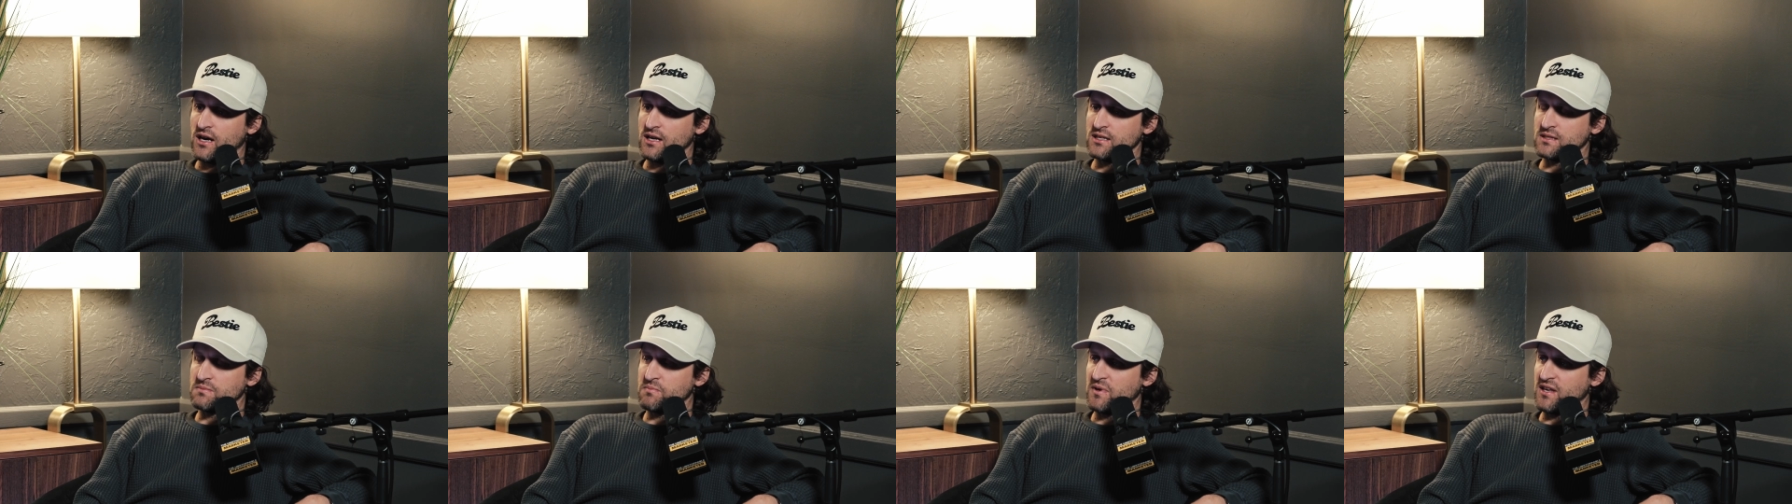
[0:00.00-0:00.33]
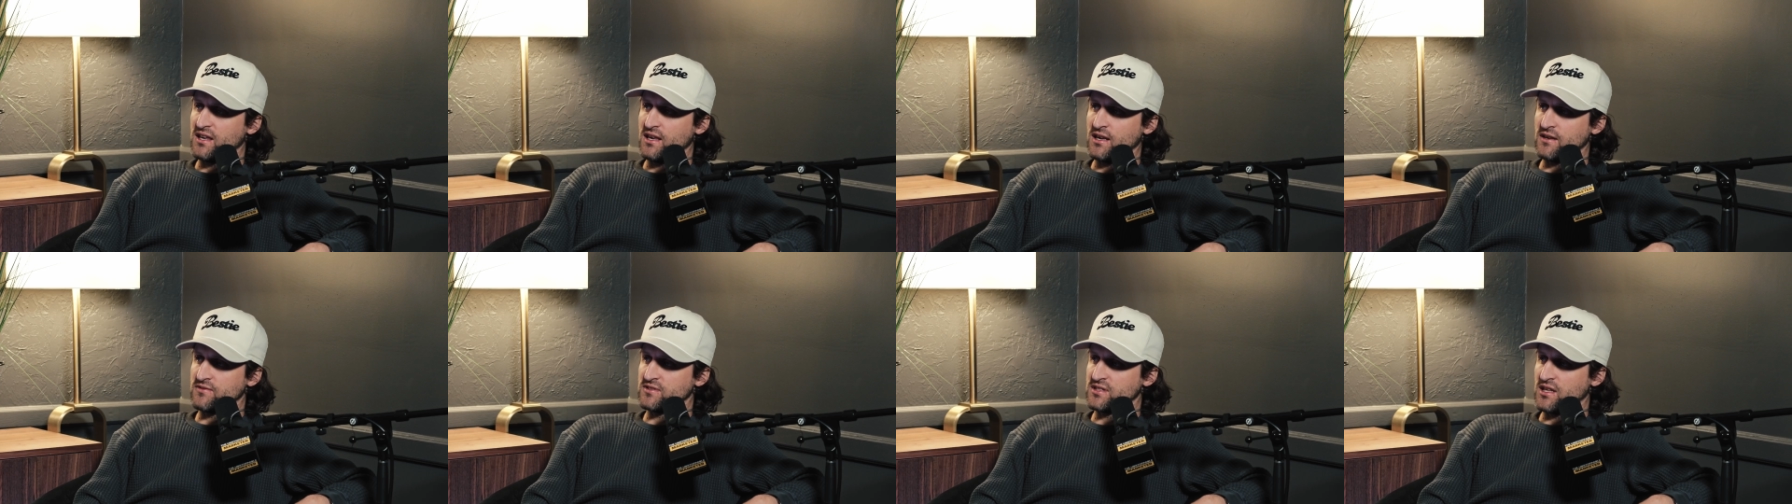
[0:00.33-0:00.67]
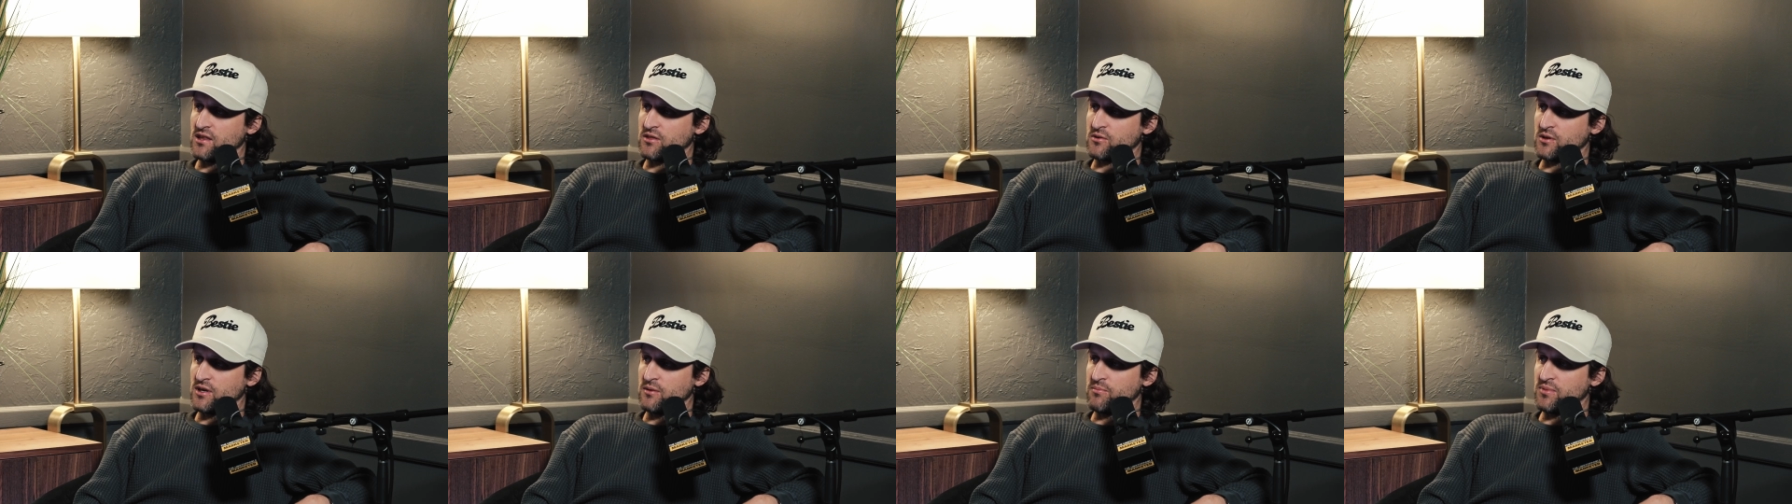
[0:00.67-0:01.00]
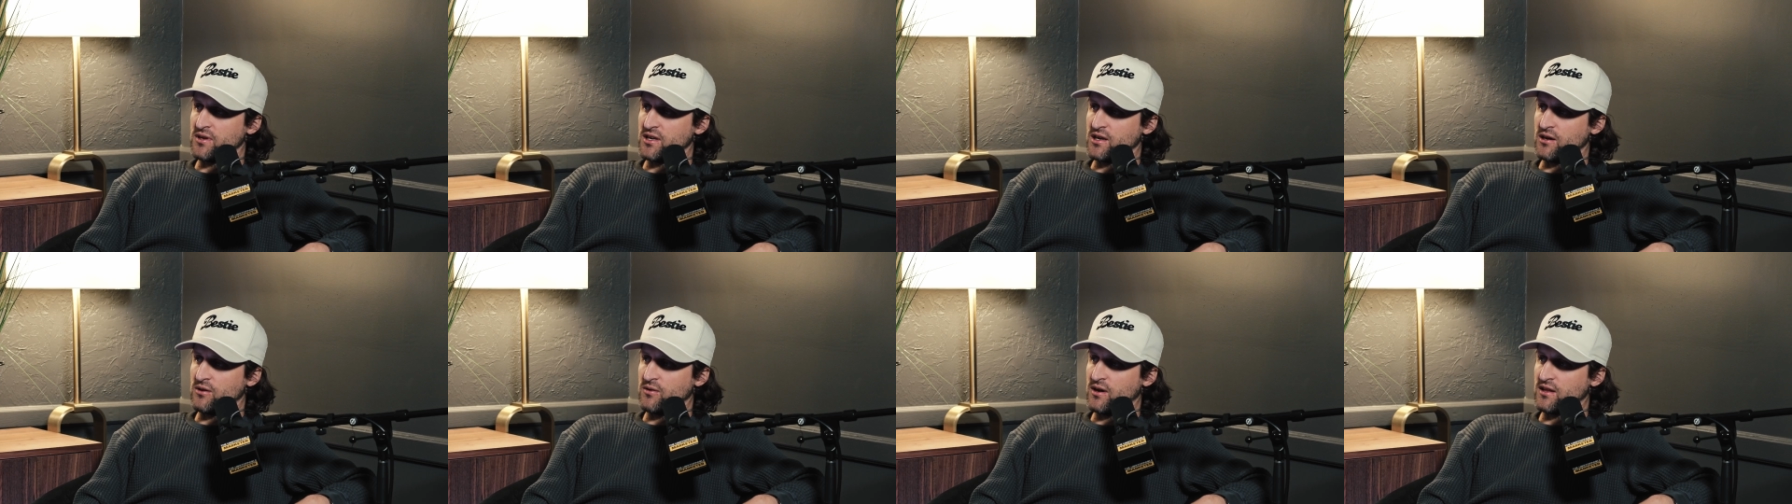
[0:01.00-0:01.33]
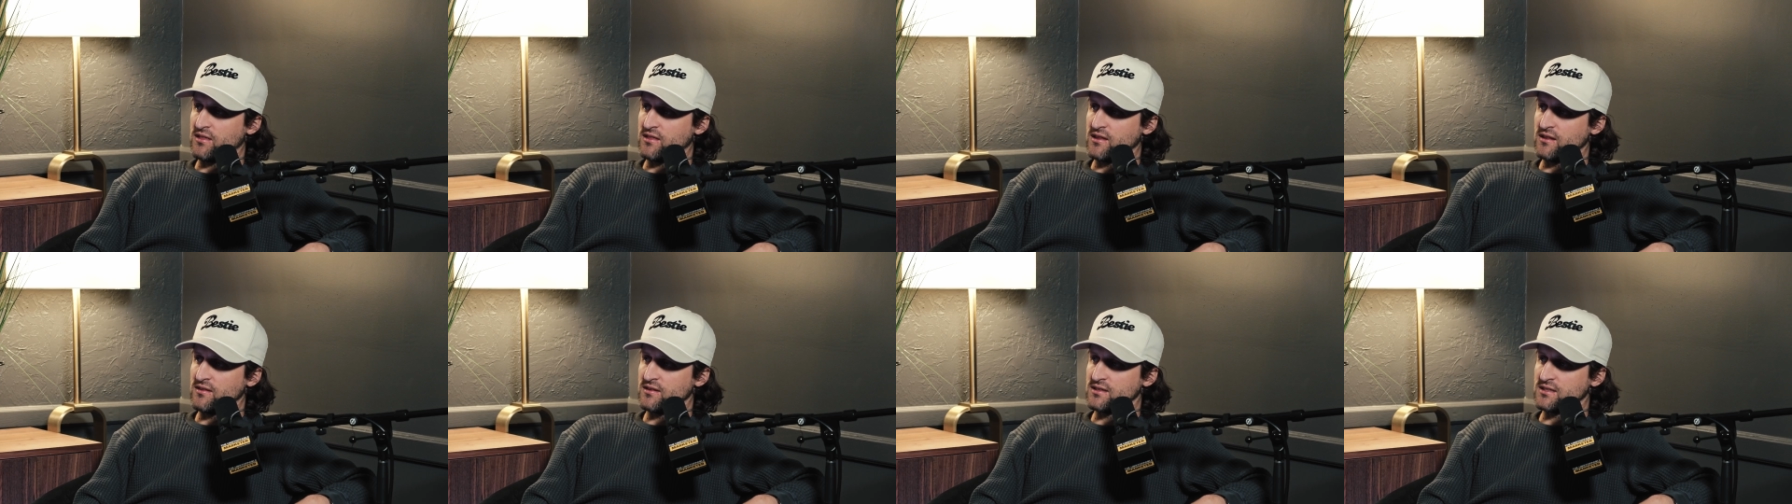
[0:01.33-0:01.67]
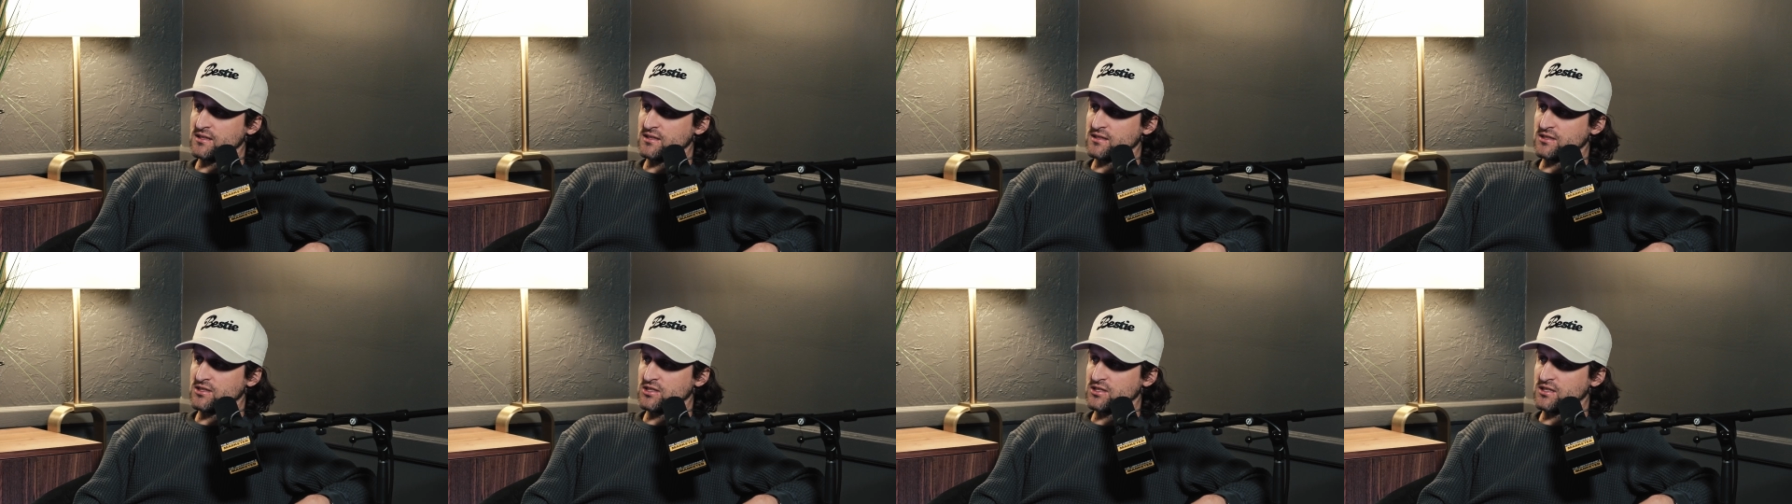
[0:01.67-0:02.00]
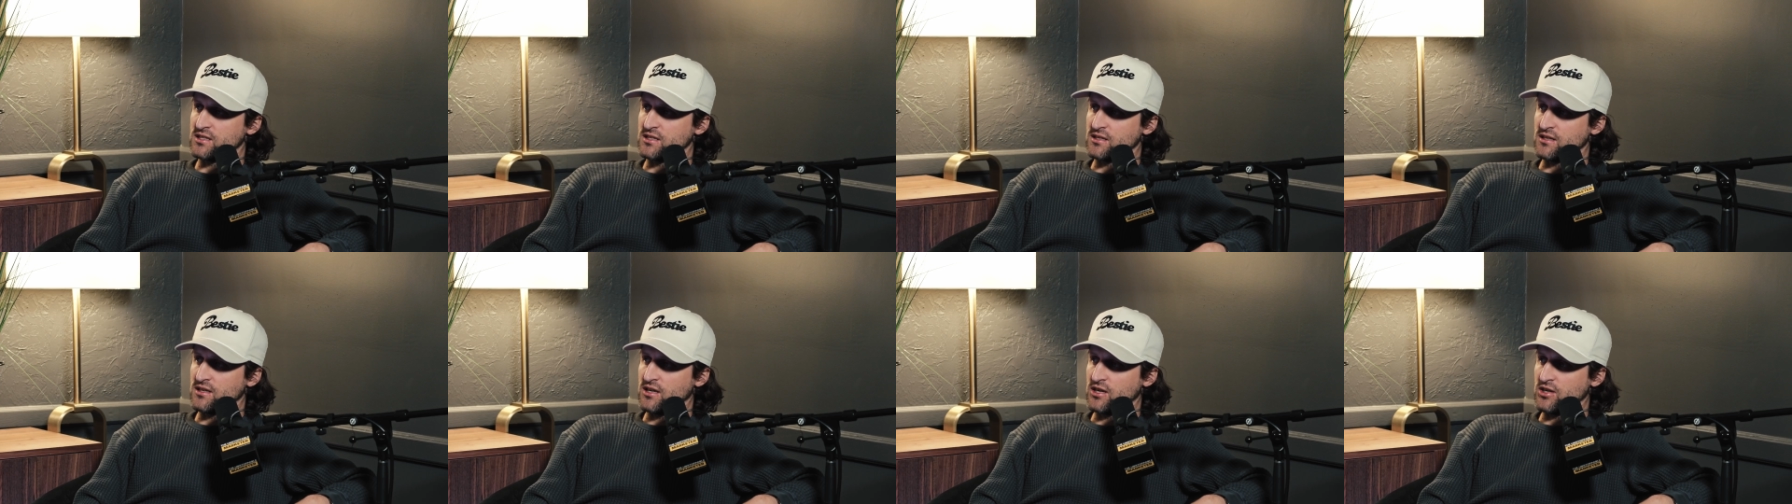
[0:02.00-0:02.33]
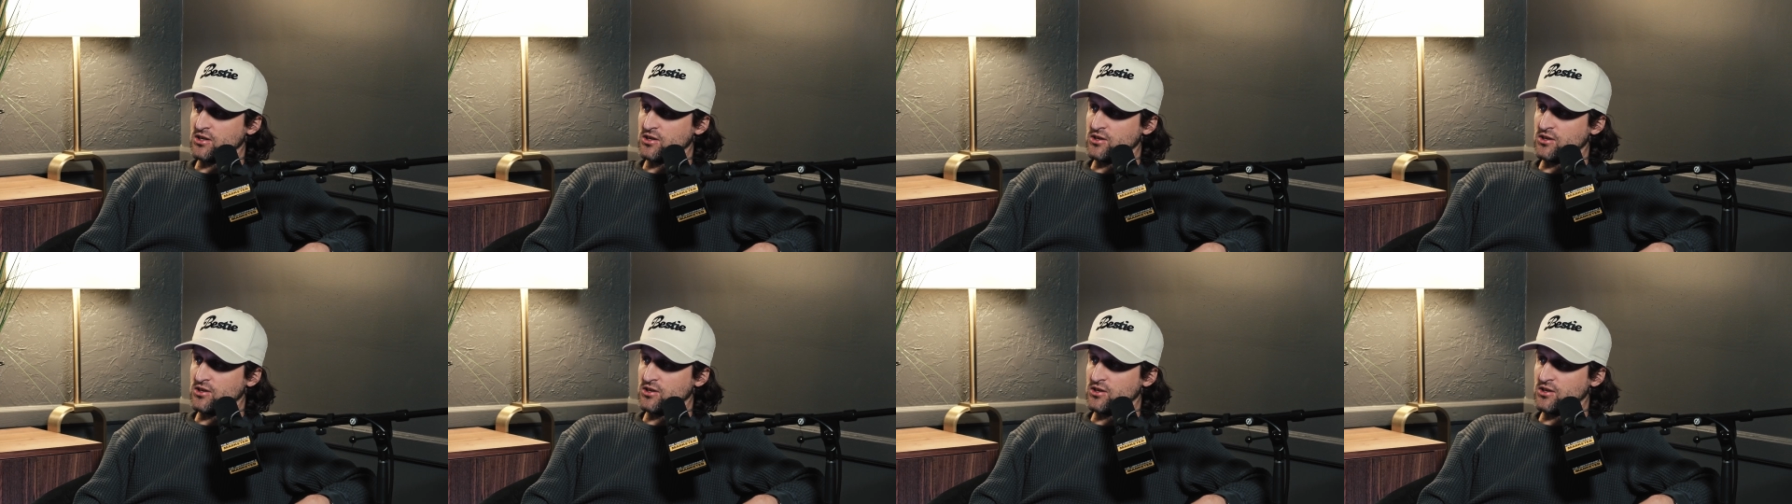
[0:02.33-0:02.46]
speaking of C-3PO, I think this is just a